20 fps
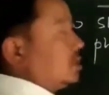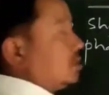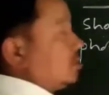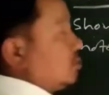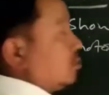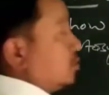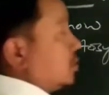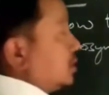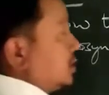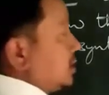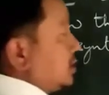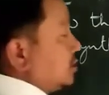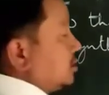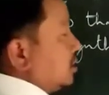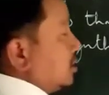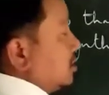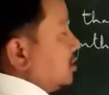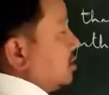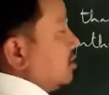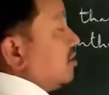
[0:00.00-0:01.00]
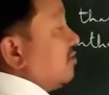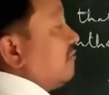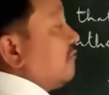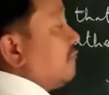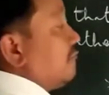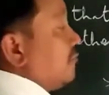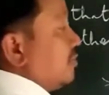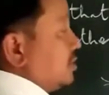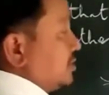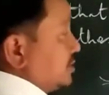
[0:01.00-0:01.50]
only the
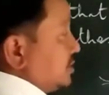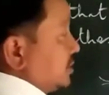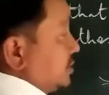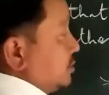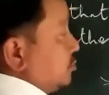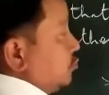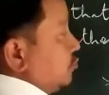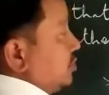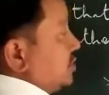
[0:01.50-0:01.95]
portion